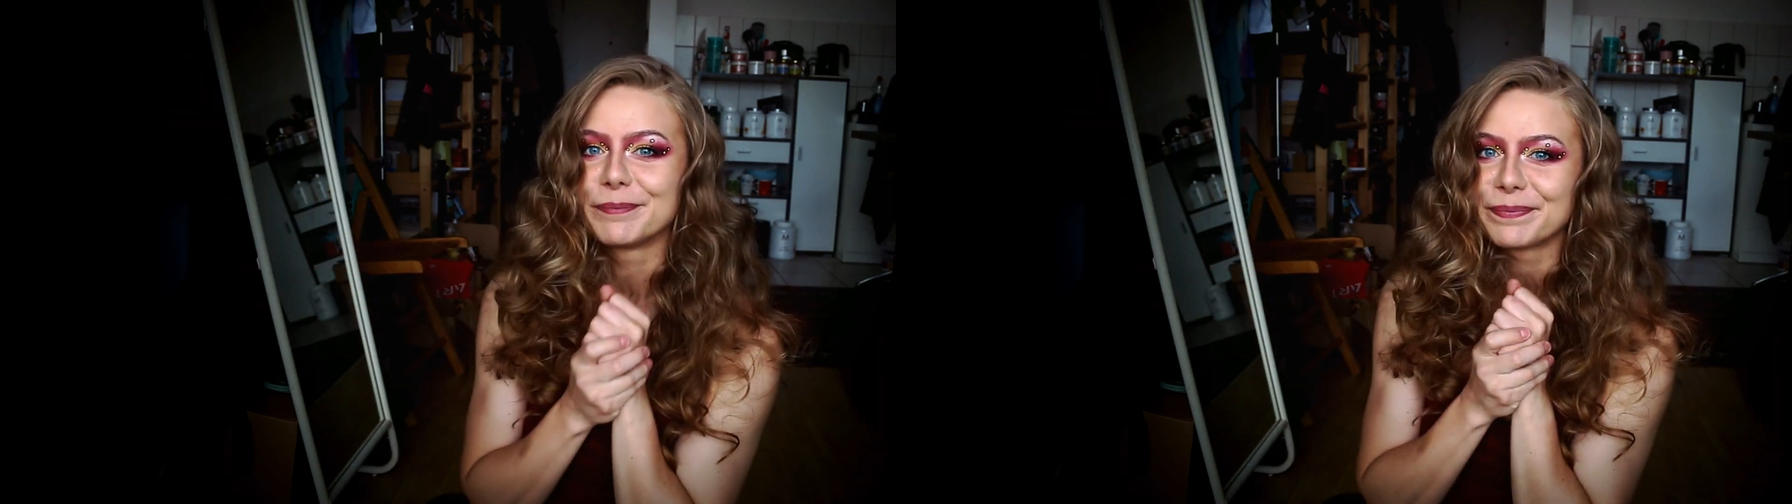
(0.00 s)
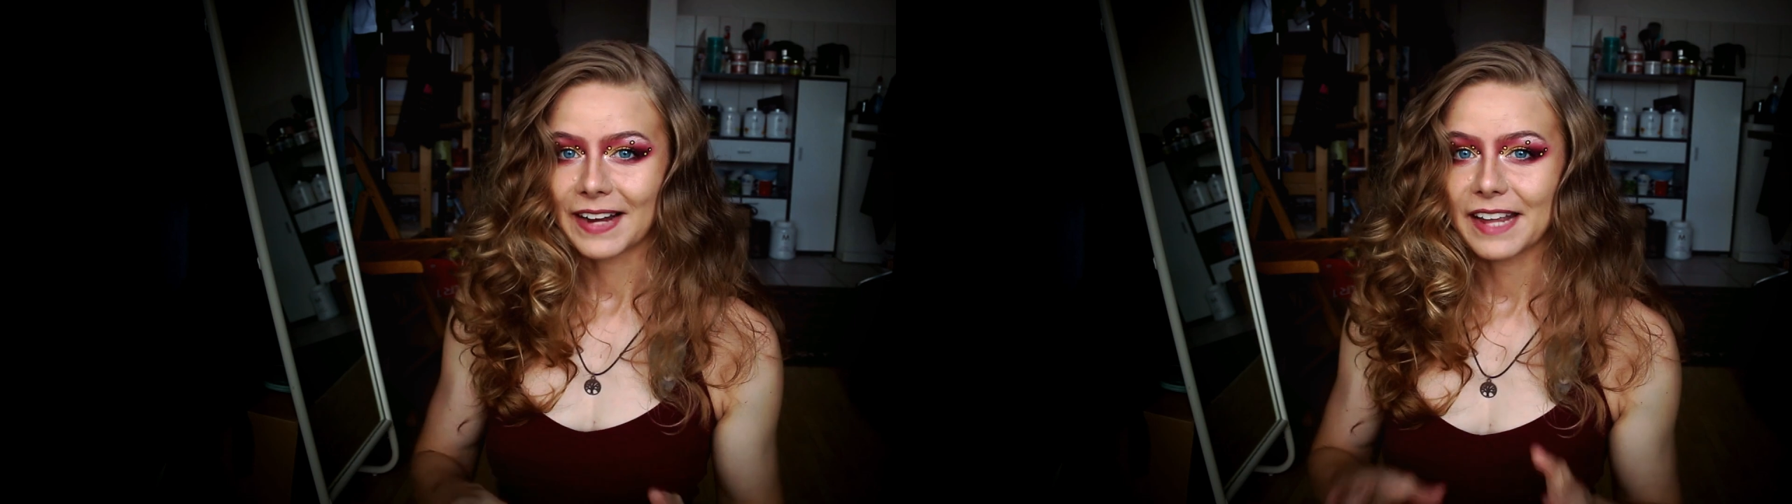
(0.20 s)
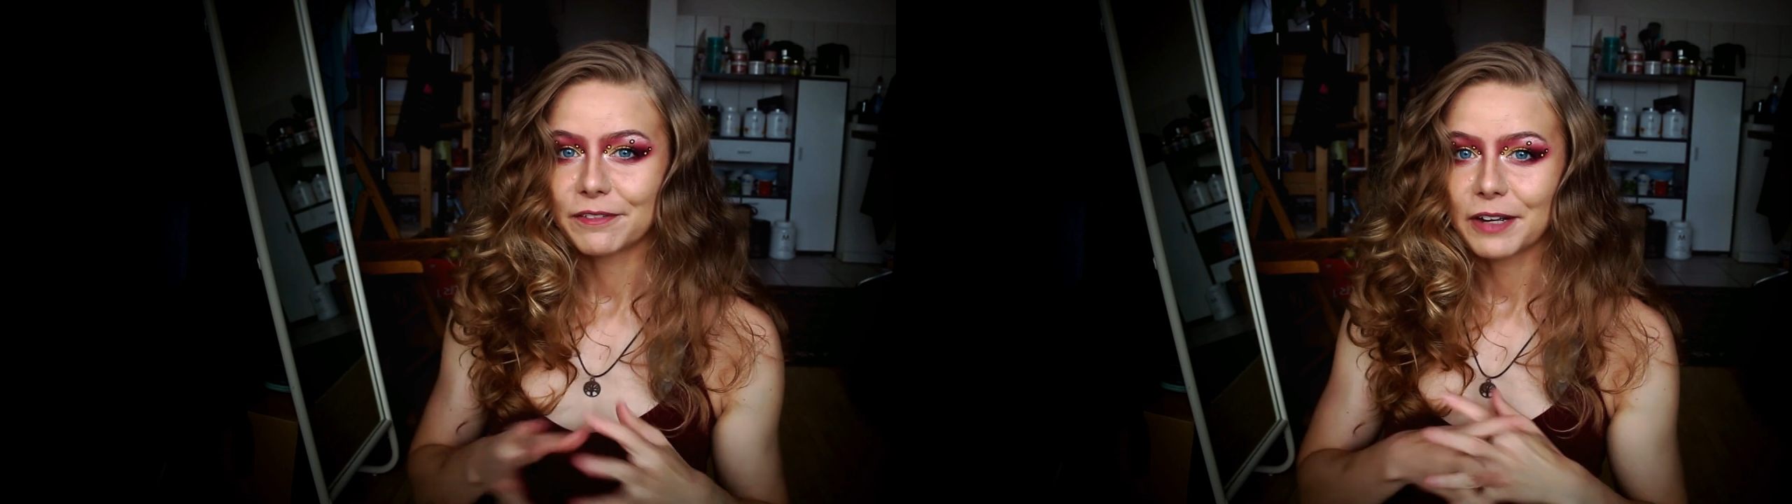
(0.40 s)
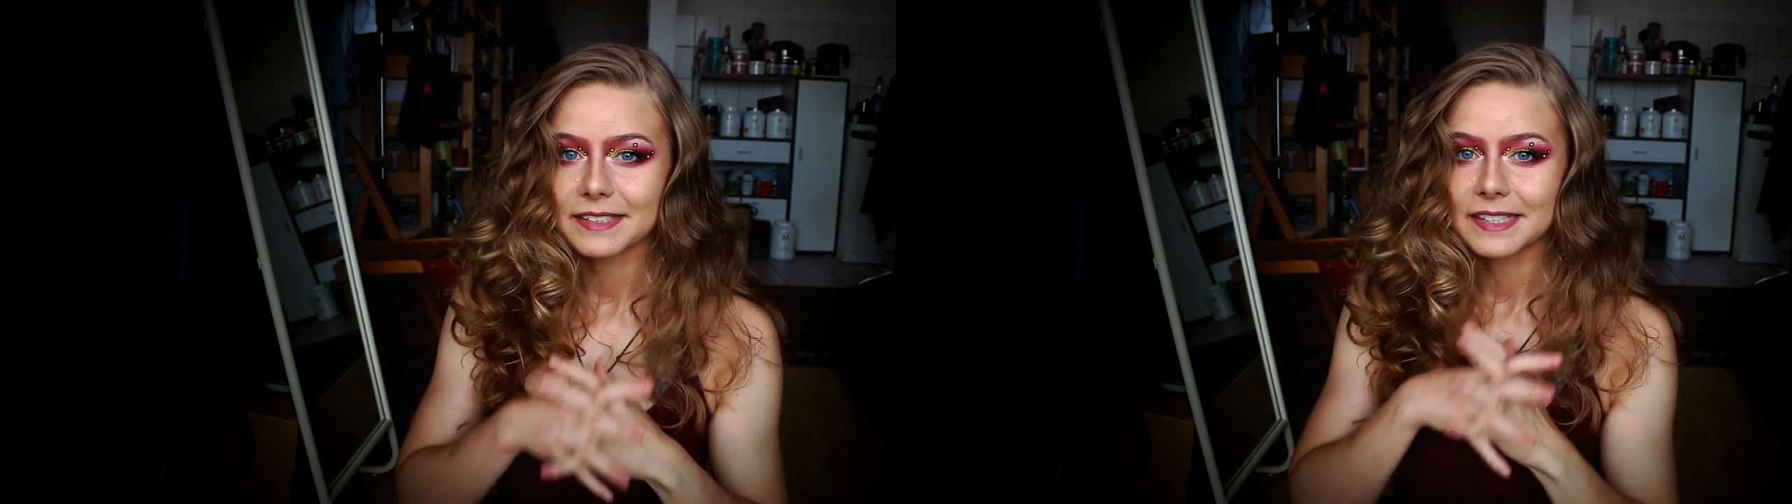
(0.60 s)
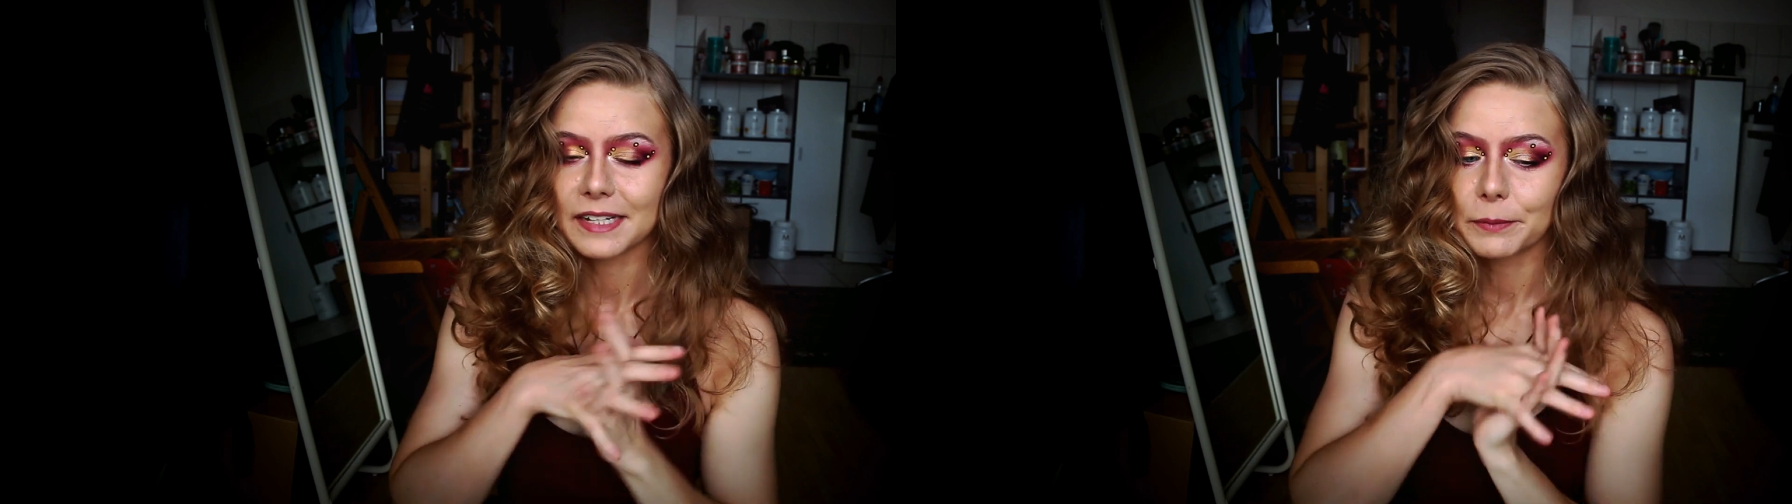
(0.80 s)
Okay, the
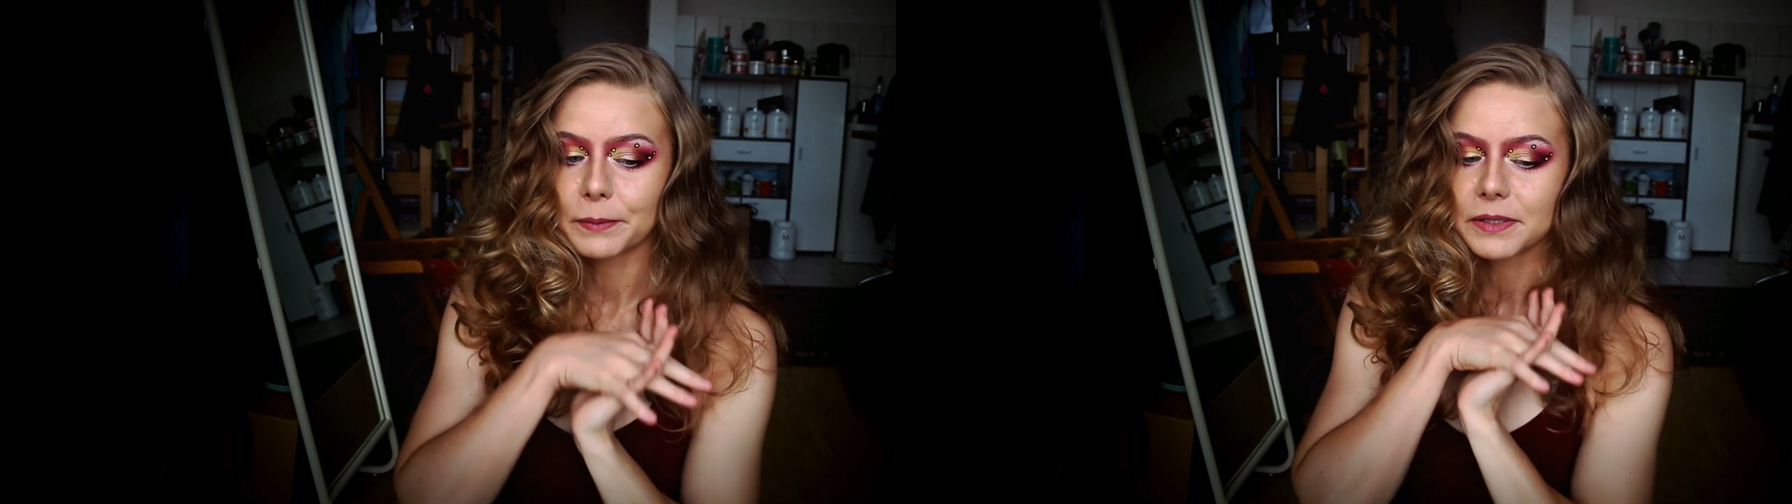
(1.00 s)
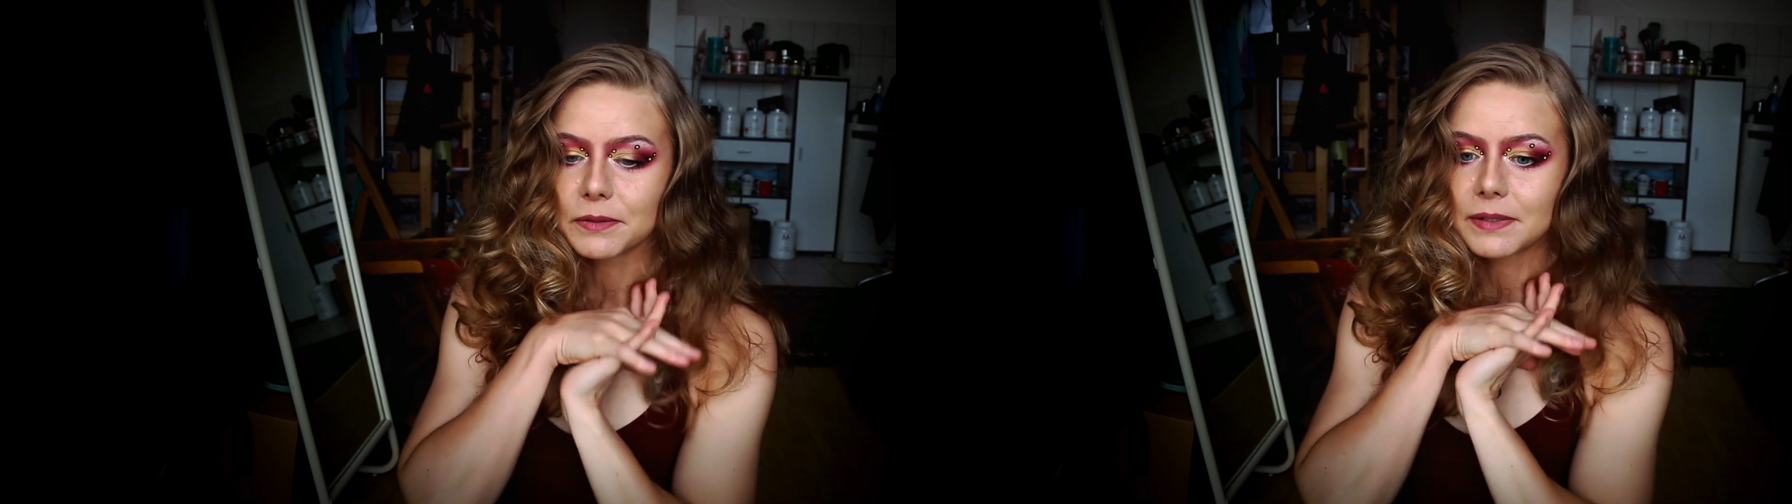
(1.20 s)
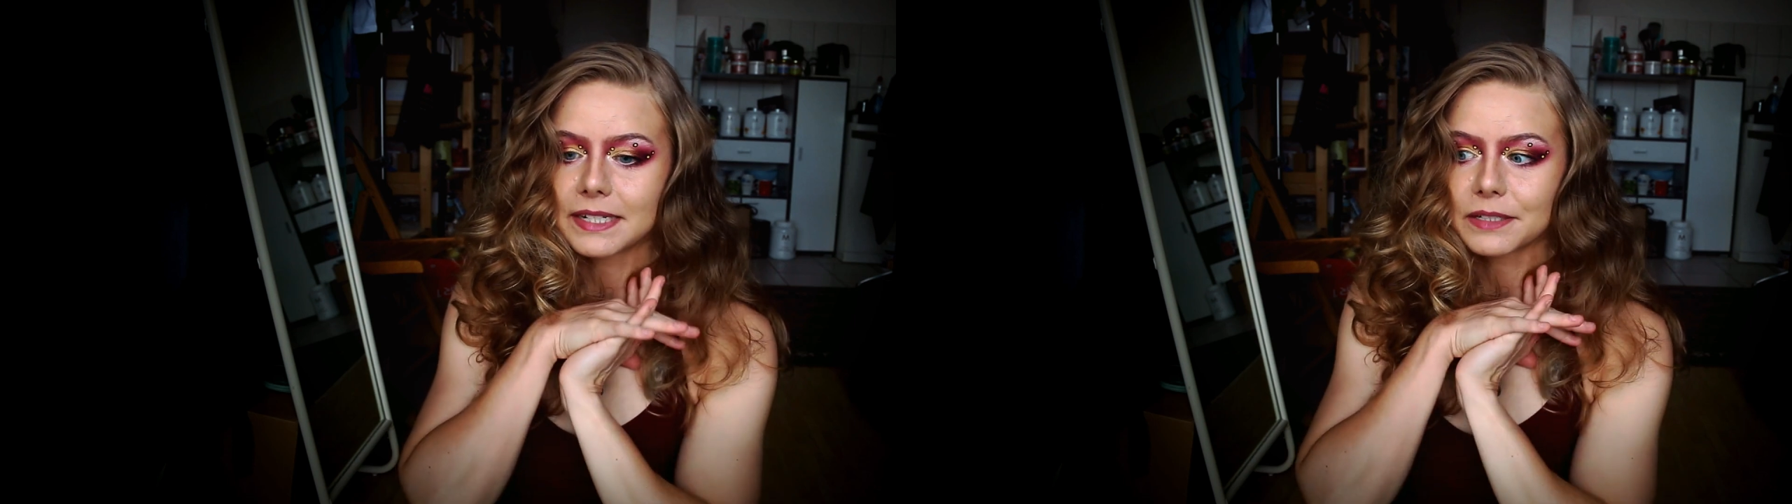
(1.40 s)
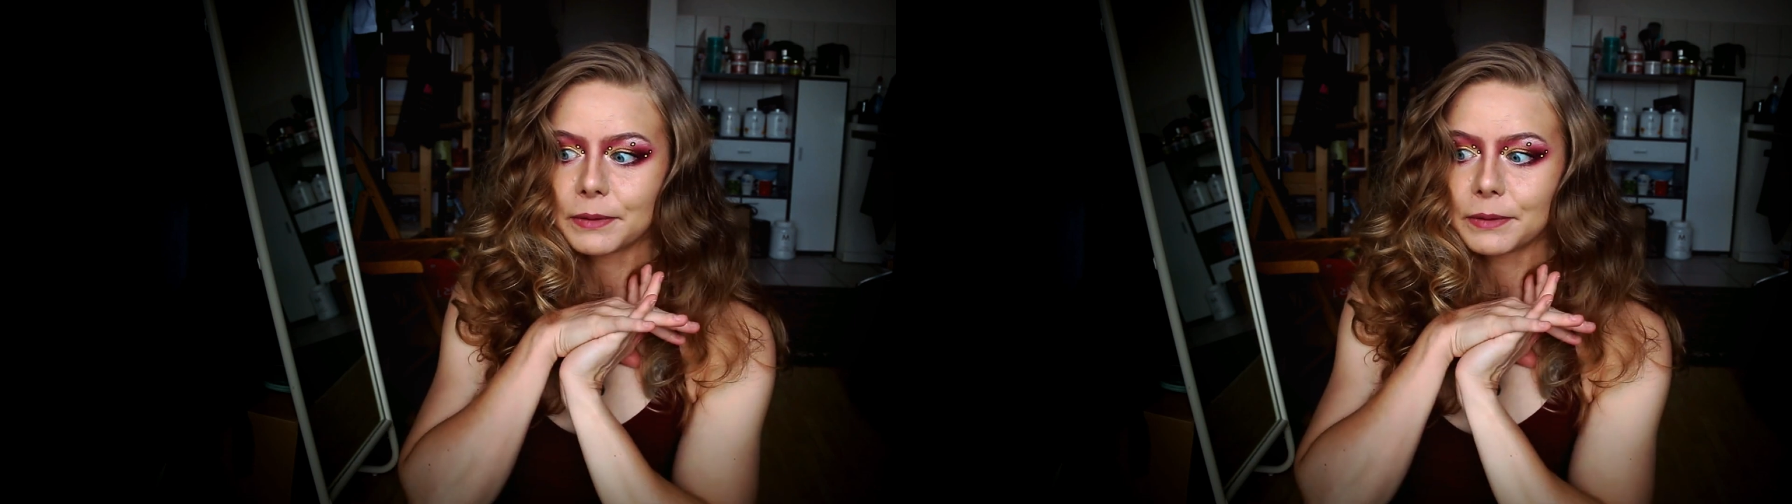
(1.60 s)
first thing we will do is